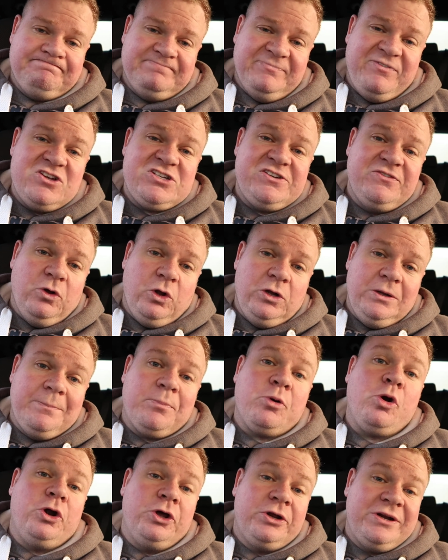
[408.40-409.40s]
First of all, the
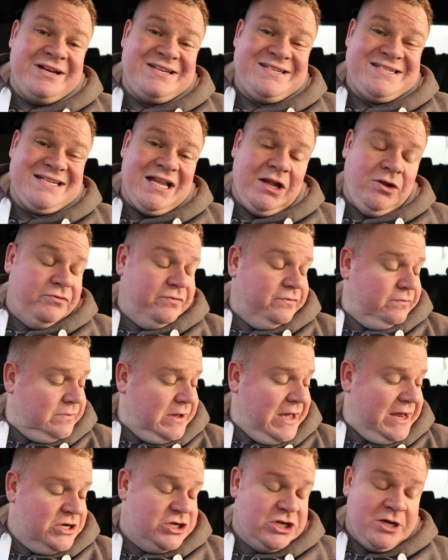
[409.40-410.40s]
product itself,
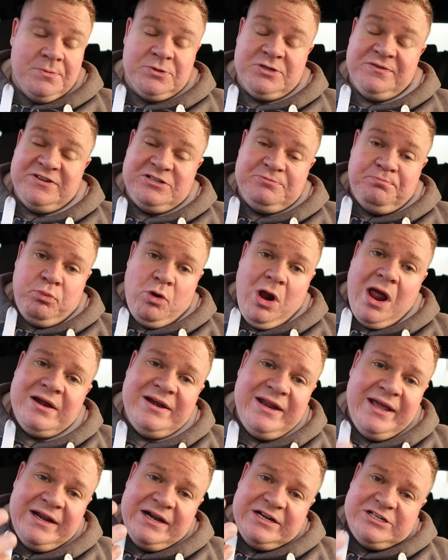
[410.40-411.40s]
in terms of its
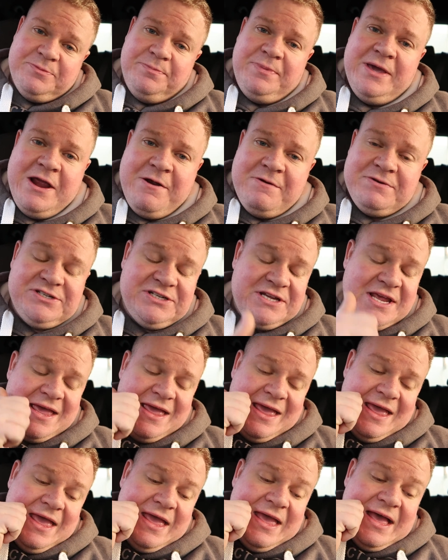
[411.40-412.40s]
branding and its appearance.
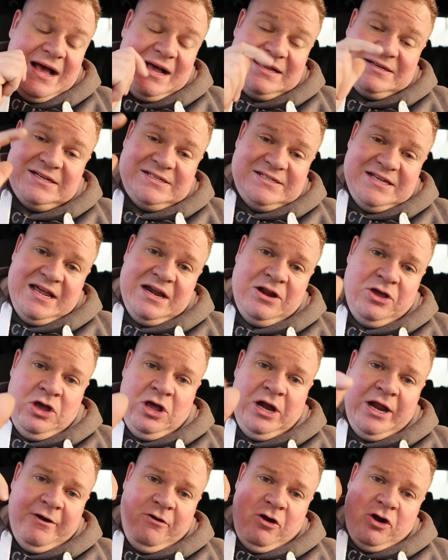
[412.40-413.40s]
As I said
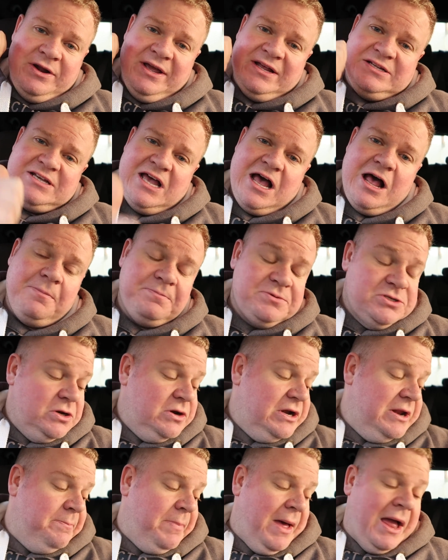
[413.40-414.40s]
earlier on, it's
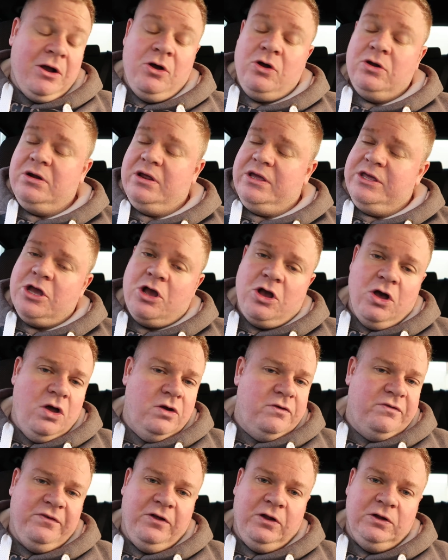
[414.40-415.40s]
absolutely bang on. You
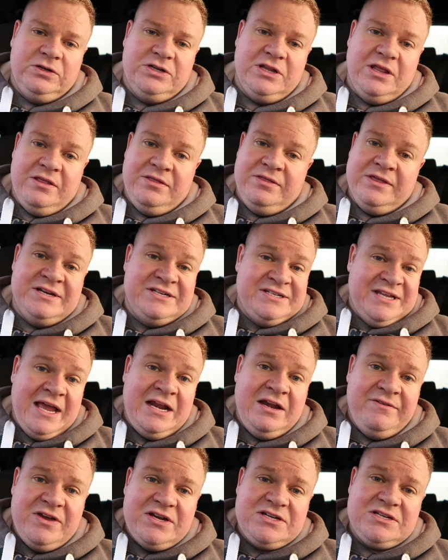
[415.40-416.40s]
can't fault the
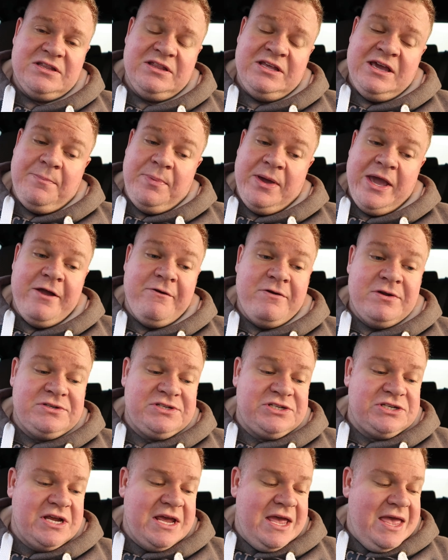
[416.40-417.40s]
design of it, the
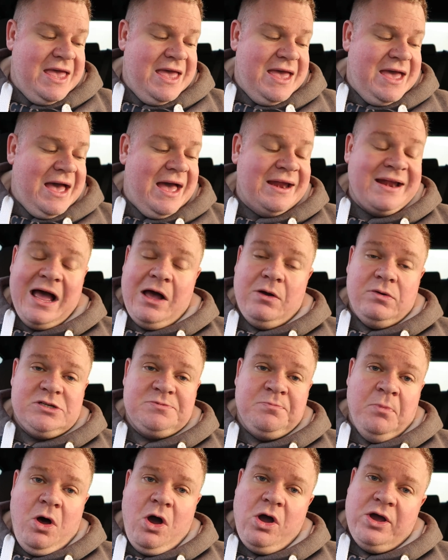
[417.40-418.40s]
appearance, and how
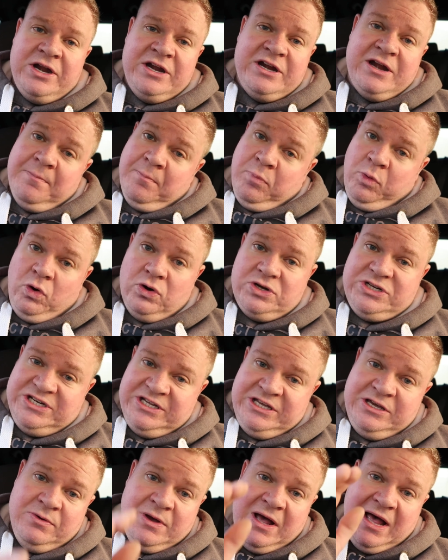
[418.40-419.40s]
it's marketed and brought
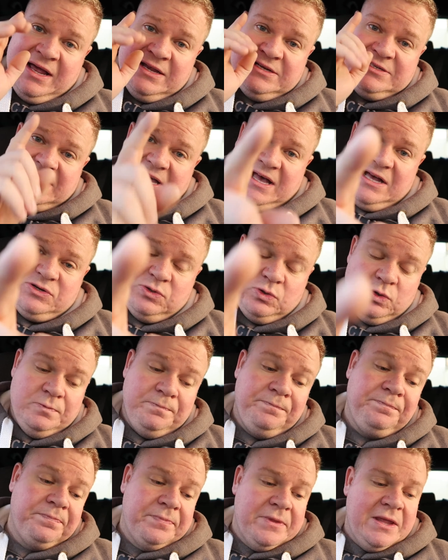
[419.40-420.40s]
to you guys at home.